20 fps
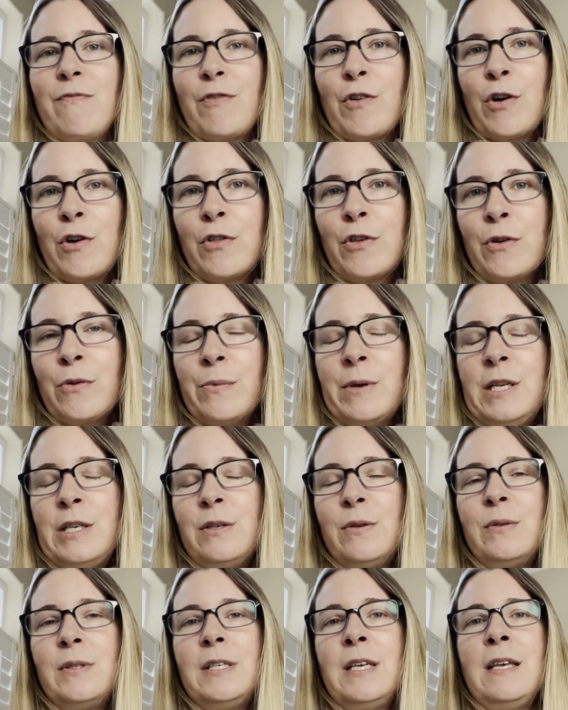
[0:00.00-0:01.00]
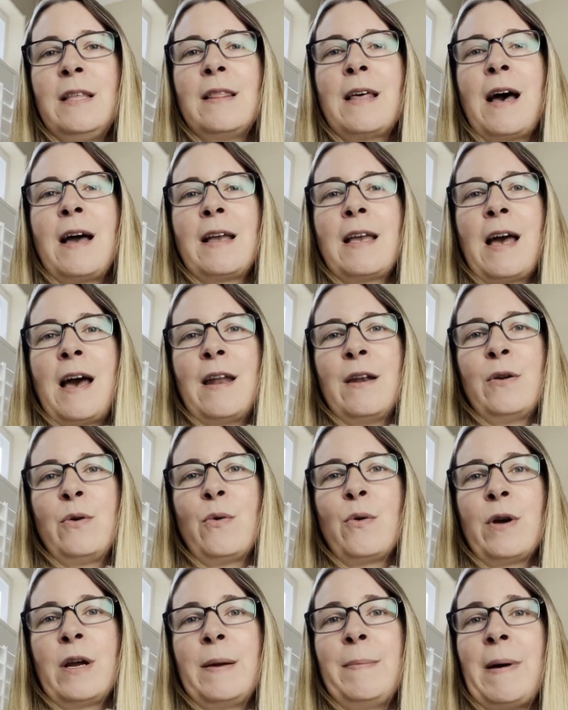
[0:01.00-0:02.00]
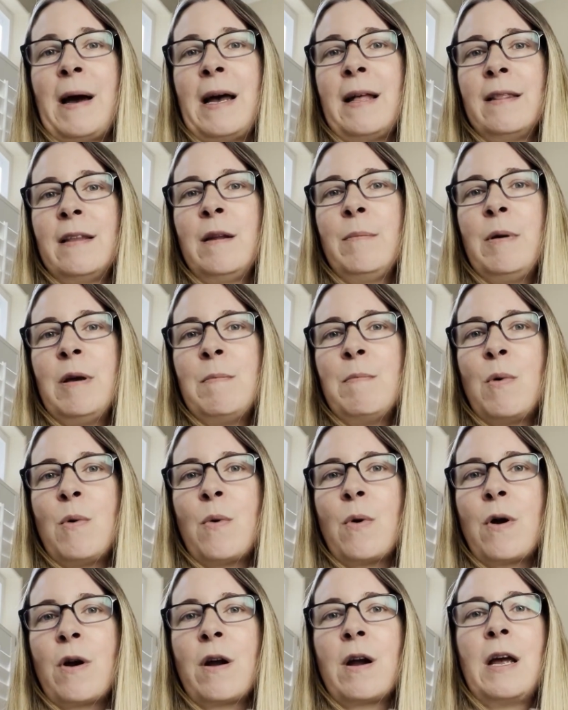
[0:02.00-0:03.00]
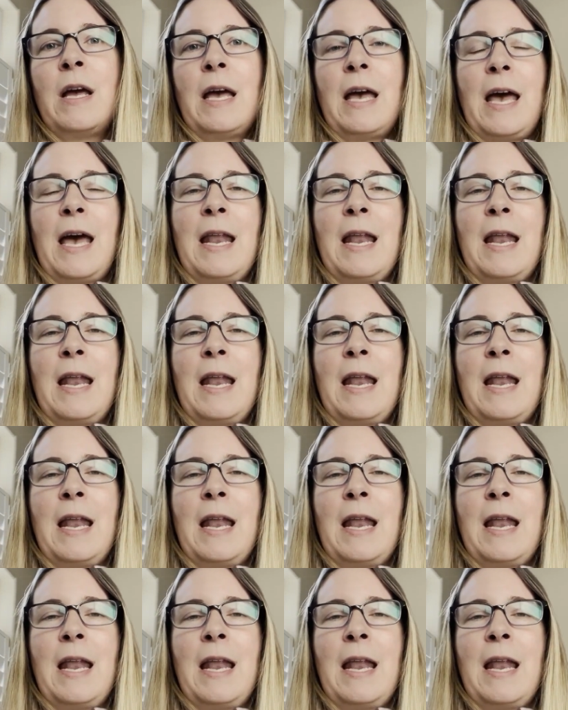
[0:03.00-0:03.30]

further reducing that category by a little bit more,